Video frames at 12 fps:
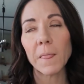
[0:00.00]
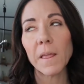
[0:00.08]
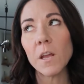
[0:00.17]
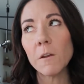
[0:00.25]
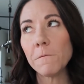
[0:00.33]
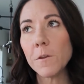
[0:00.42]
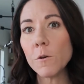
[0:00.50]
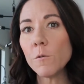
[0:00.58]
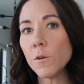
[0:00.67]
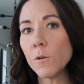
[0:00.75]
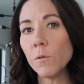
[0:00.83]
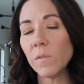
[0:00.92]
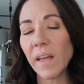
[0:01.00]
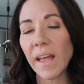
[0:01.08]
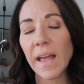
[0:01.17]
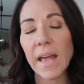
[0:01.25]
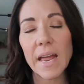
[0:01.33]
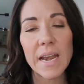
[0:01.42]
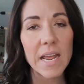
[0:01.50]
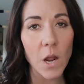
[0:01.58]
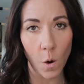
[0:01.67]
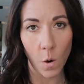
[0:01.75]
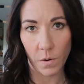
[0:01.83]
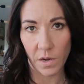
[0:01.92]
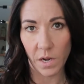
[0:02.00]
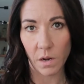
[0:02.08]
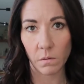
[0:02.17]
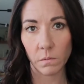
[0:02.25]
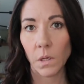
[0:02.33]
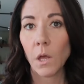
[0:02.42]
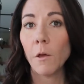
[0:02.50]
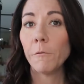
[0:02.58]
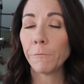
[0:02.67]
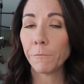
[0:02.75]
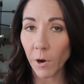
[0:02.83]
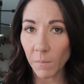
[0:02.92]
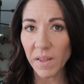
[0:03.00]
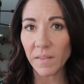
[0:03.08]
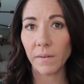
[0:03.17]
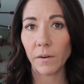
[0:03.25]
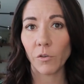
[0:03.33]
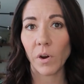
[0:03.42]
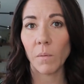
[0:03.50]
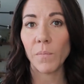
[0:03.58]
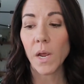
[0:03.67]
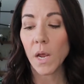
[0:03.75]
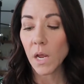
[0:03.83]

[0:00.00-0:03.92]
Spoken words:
If you use any audio from Instagram,